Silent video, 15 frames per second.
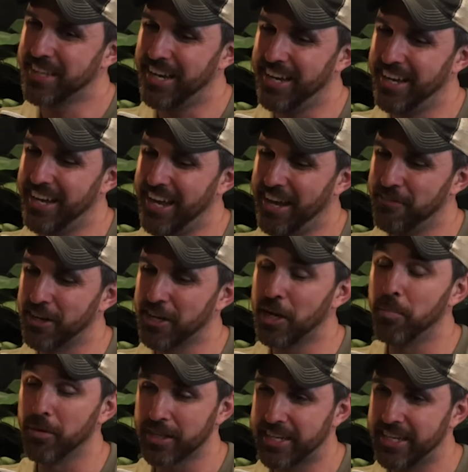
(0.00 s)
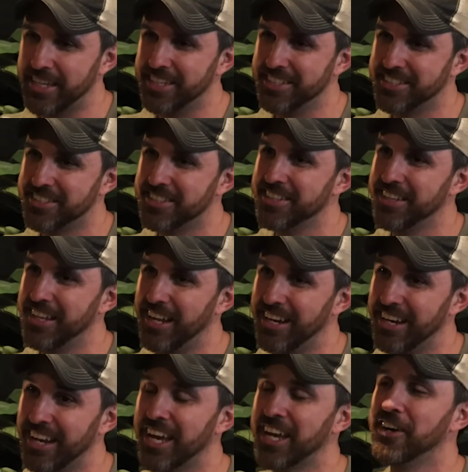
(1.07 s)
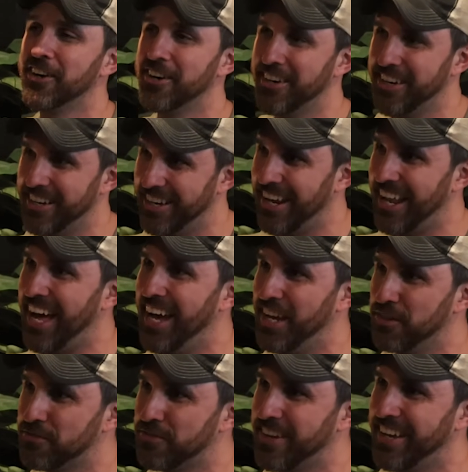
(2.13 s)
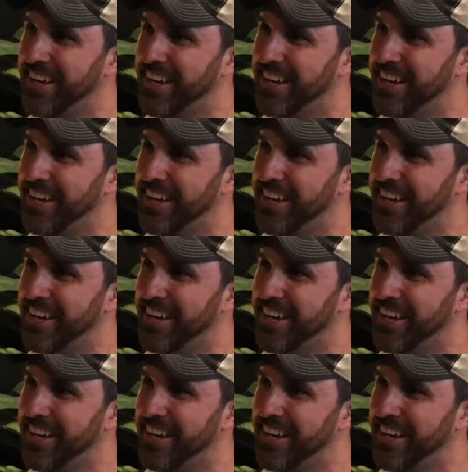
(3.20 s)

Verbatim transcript: uh, having a couple of kids later in life,